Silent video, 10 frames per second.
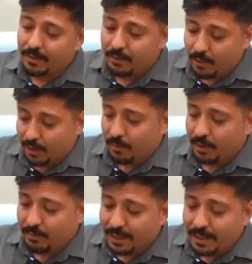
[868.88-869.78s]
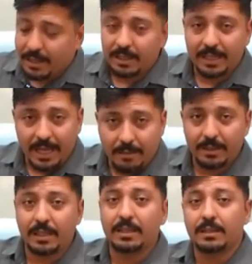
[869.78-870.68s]
or movement under the
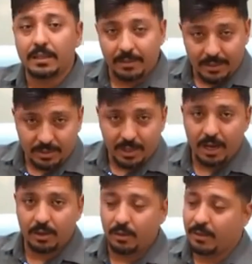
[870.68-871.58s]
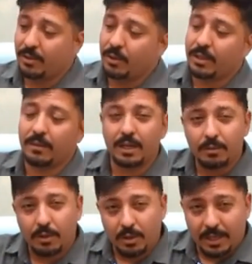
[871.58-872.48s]
cabinet, the charcoal we talked about
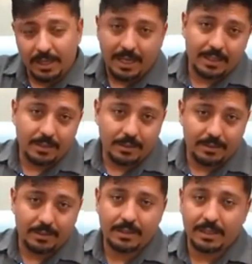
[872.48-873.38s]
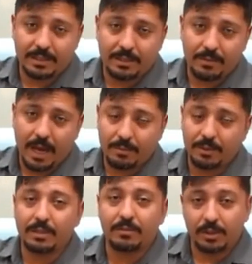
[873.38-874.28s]
broke again. This
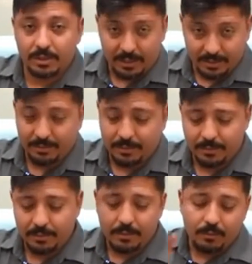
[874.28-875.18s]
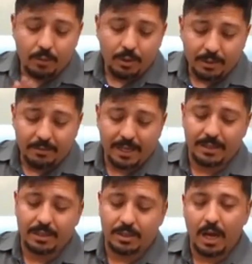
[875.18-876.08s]
fibrous filter will prevent
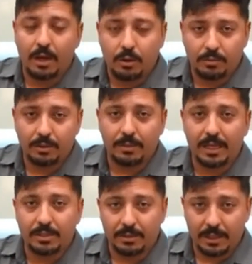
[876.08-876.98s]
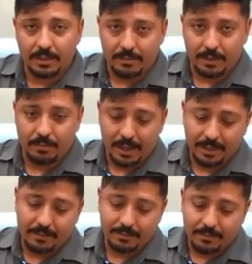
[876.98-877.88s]
the charcoal from entering the membrane.
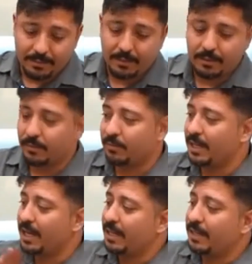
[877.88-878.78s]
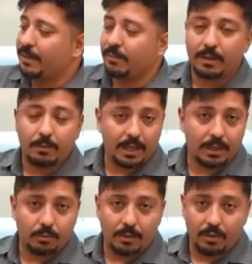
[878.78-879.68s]
Regarding the
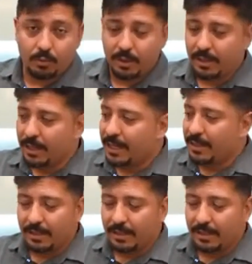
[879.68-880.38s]
membrane, when water enters